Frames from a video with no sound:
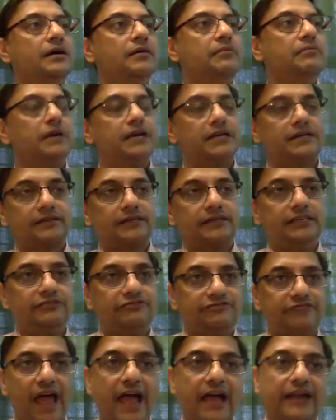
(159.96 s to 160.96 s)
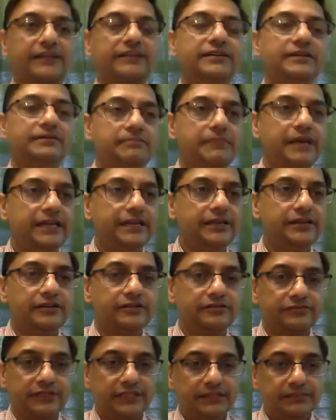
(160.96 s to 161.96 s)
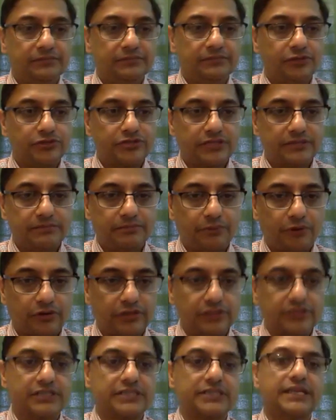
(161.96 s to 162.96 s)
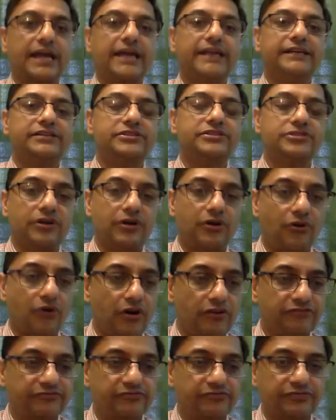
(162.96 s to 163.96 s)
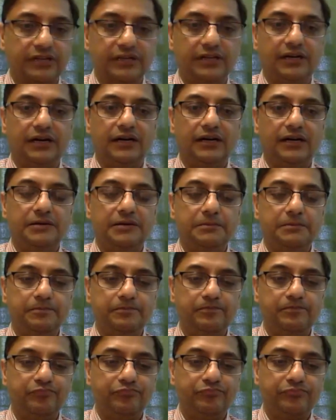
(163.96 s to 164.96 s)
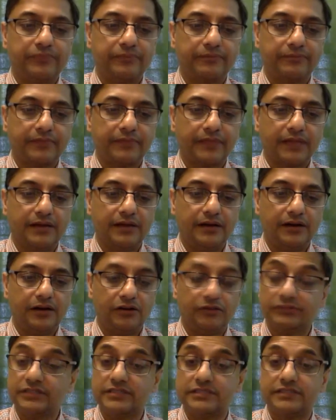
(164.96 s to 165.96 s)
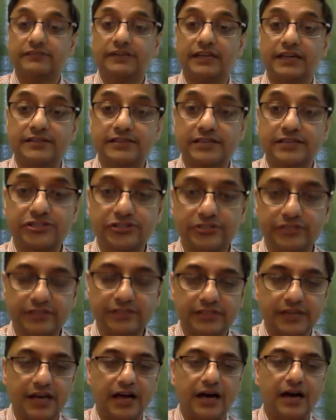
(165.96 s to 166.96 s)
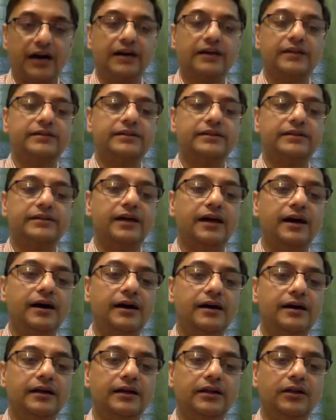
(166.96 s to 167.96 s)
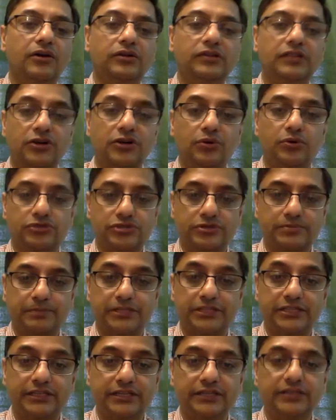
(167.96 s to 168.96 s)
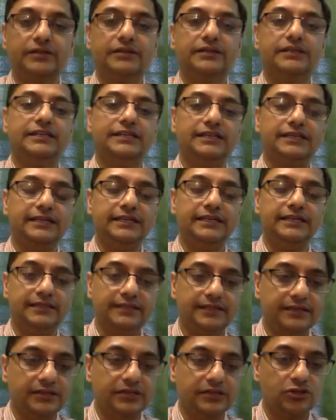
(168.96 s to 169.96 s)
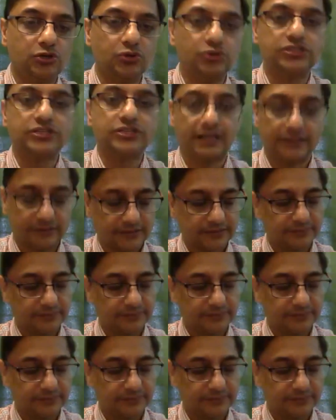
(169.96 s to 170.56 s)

But in fact, many of the most important sites of, um, uh, of the civilization are uh, along the coast, particularly in Gujarat.